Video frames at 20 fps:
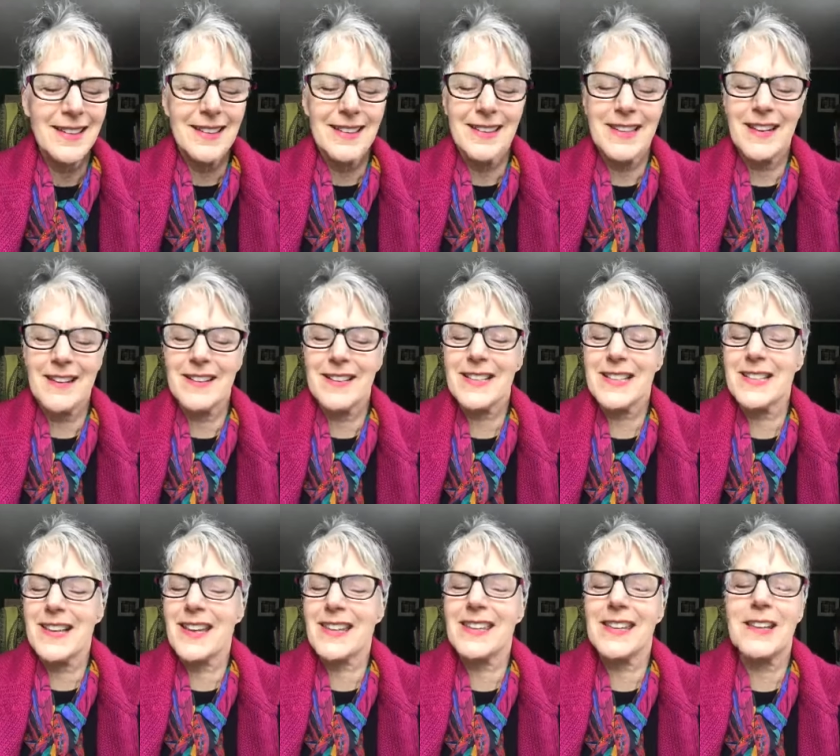There is
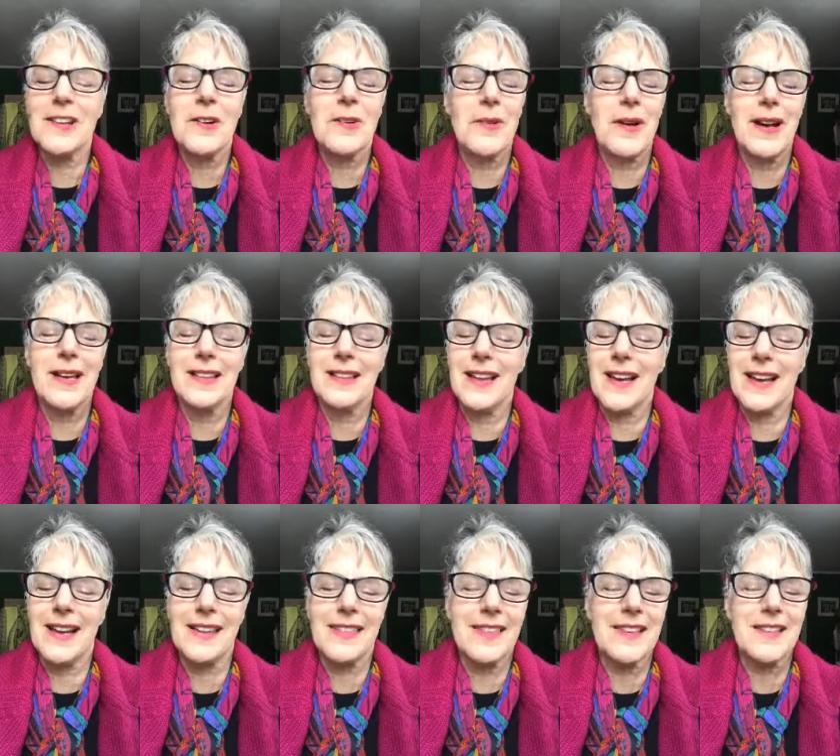nothing quite
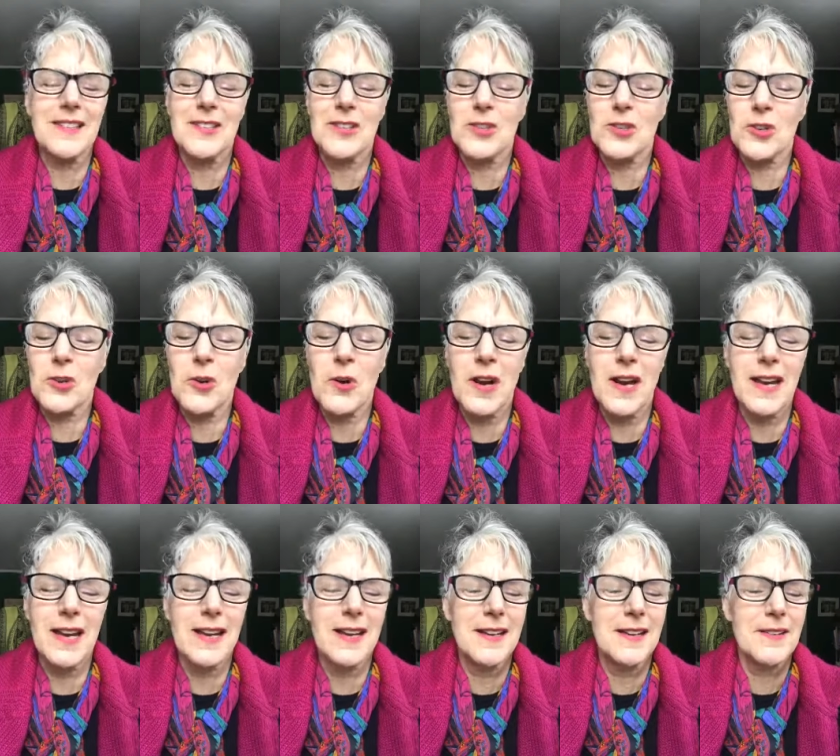like this joy,